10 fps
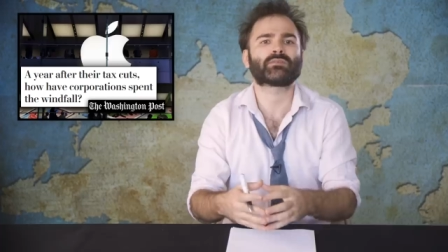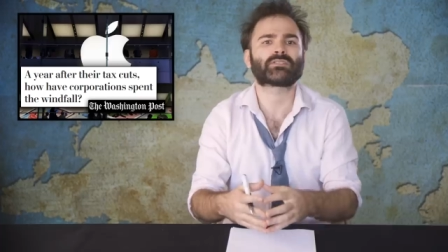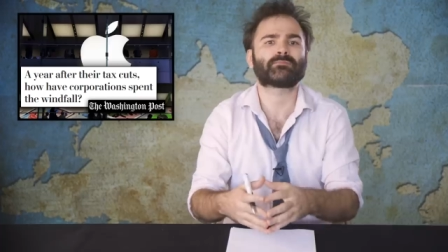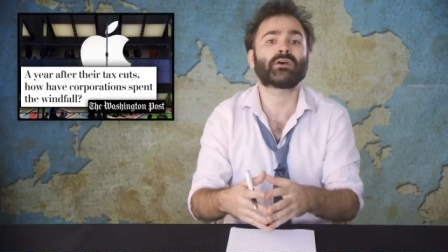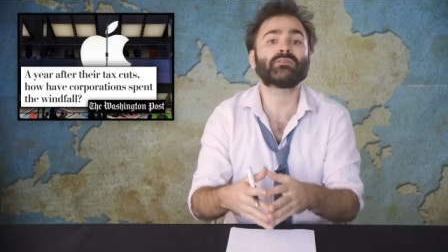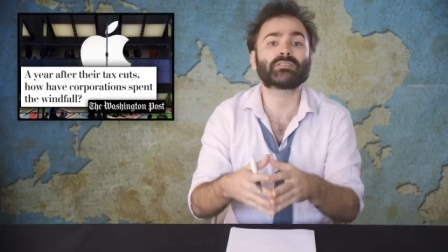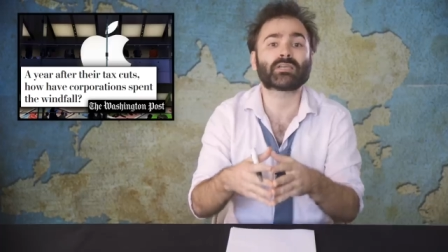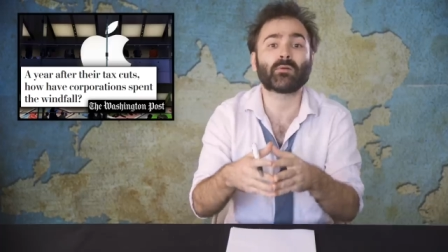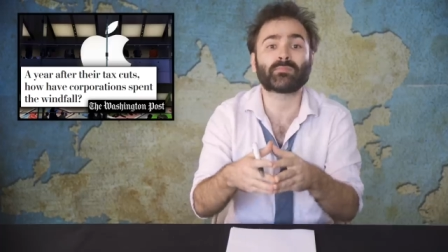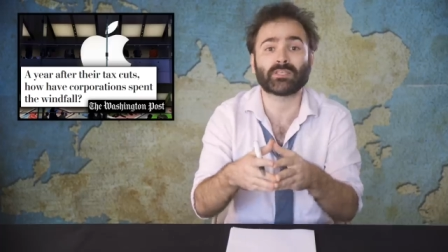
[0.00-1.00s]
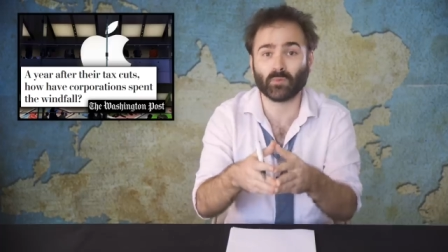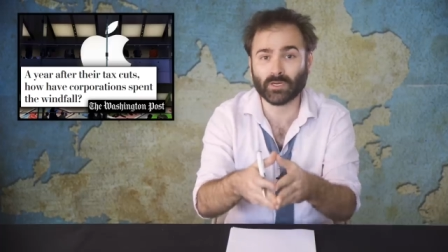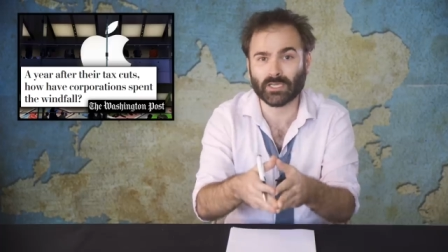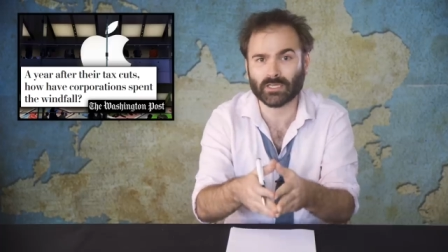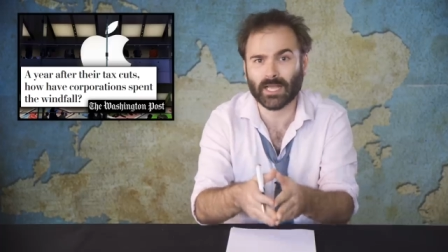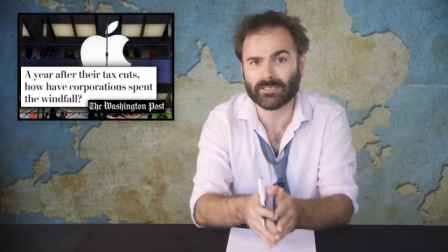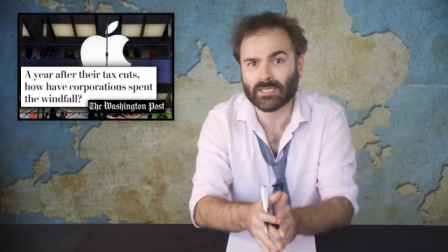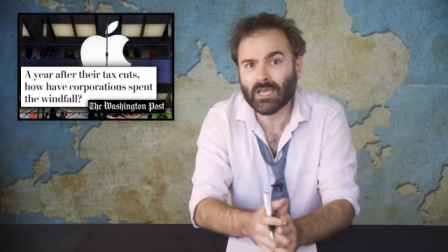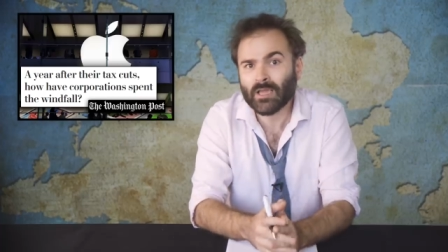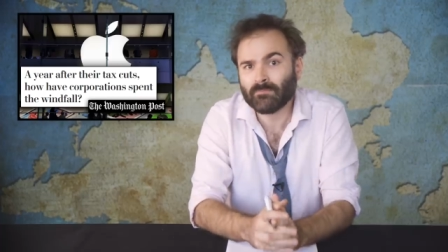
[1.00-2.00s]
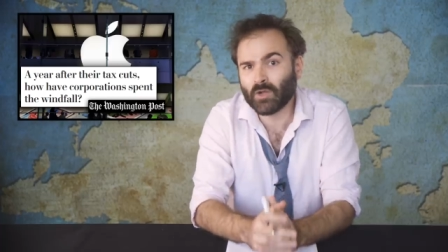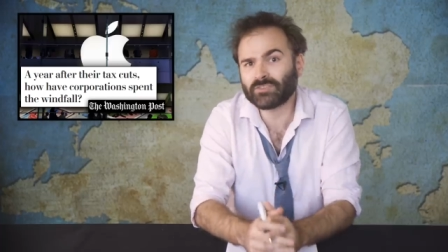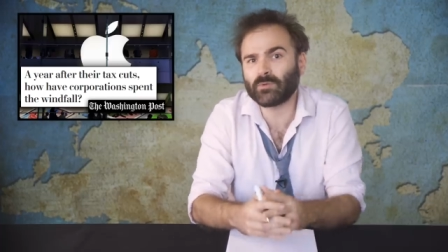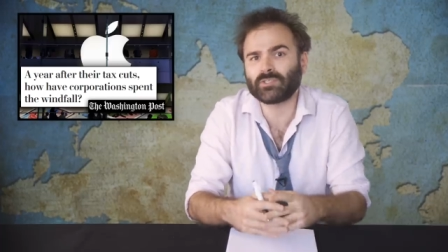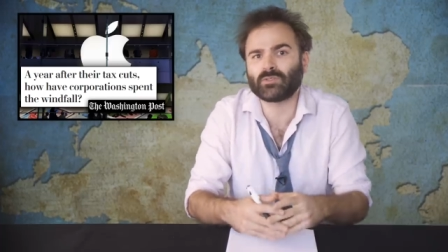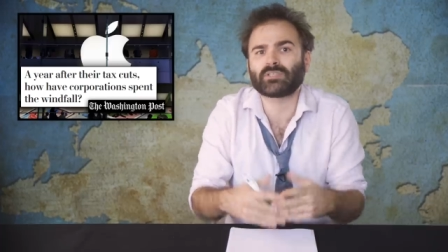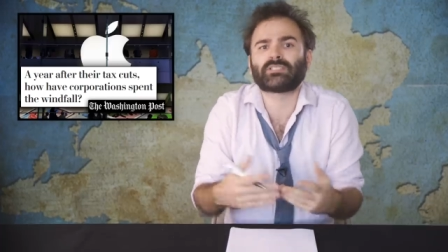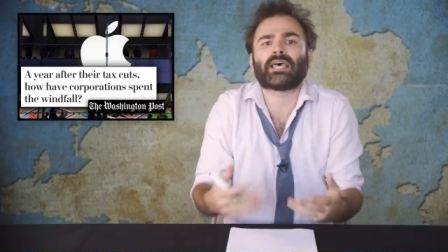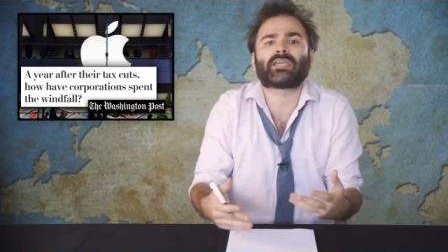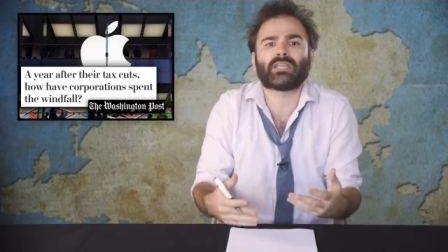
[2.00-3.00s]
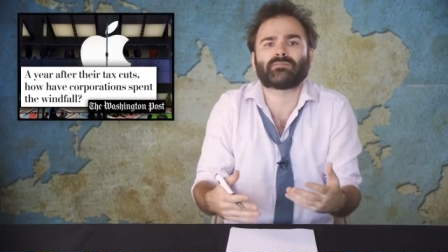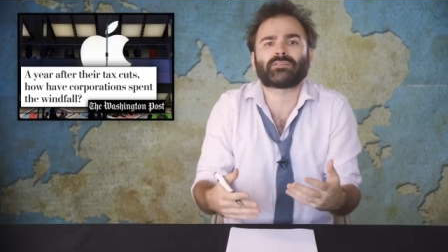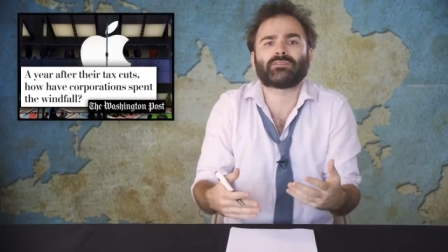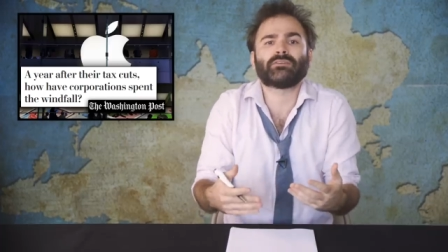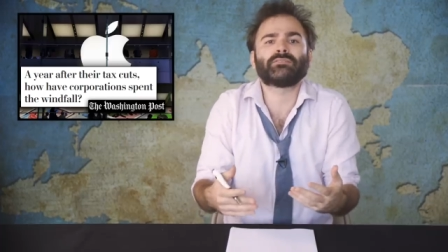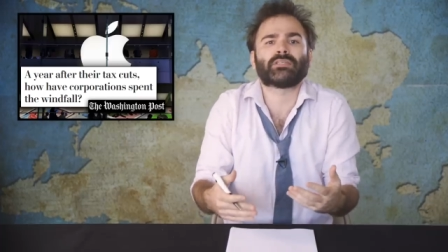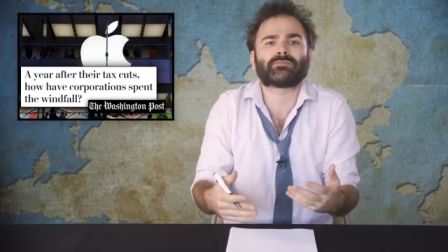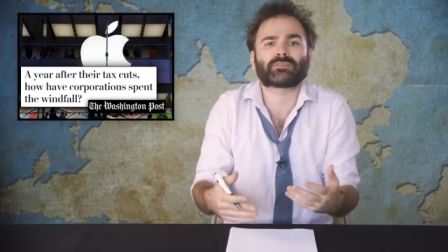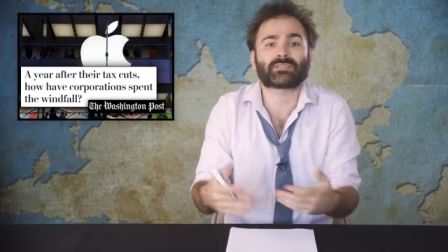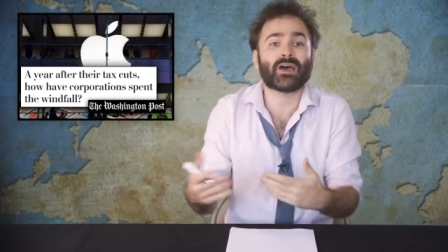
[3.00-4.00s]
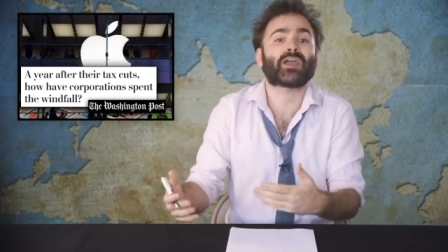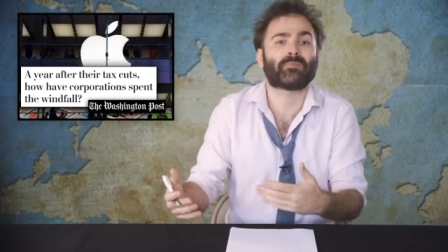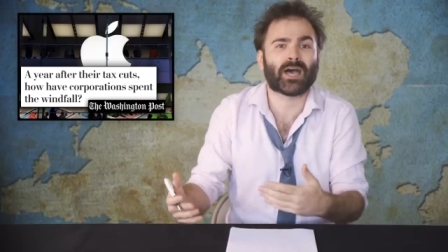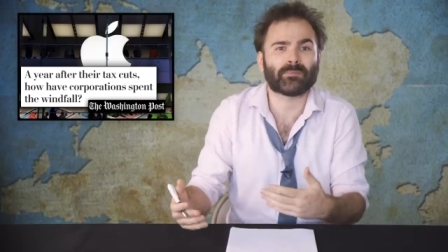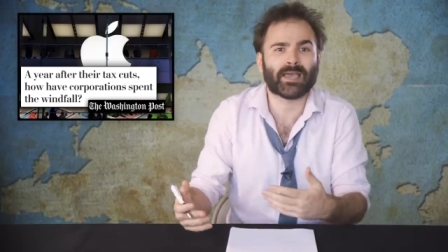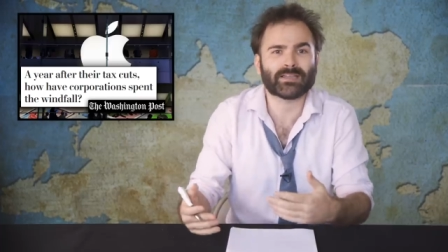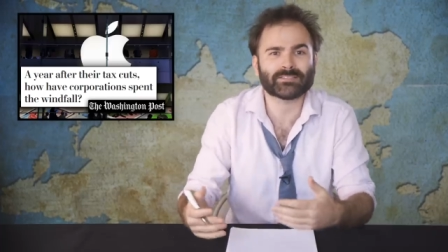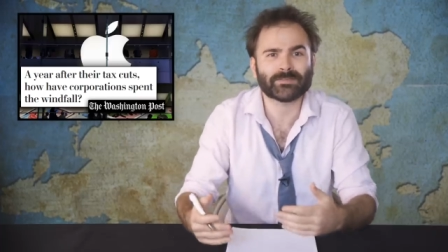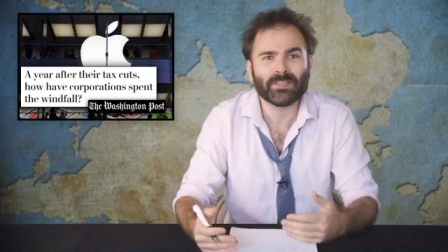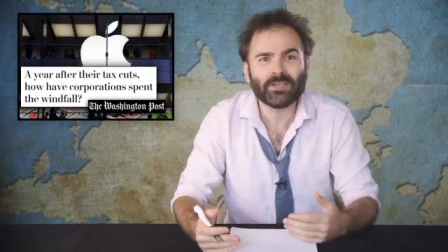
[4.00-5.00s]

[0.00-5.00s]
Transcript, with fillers: that was supposed to help the working class mostly went to executives who used it for stock buybacks.